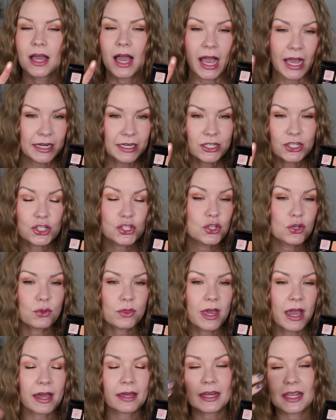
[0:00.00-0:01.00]
I didn't do
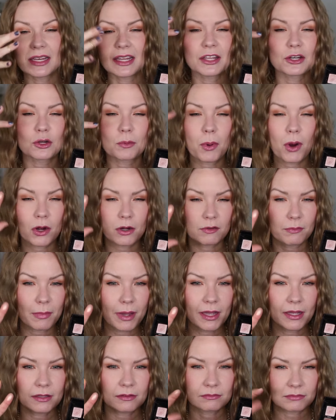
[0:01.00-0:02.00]
that, an inner part of
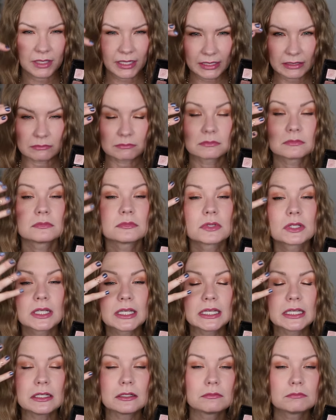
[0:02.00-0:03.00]
my like
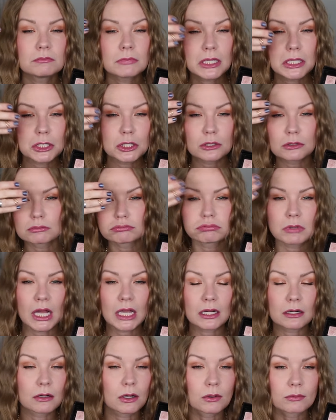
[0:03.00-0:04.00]
lid, inner,
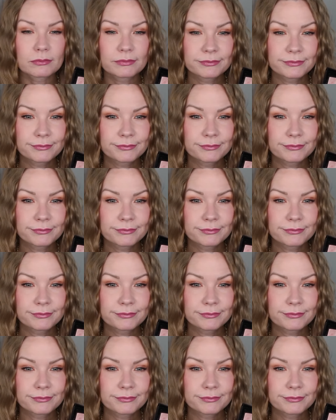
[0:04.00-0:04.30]
I don't know,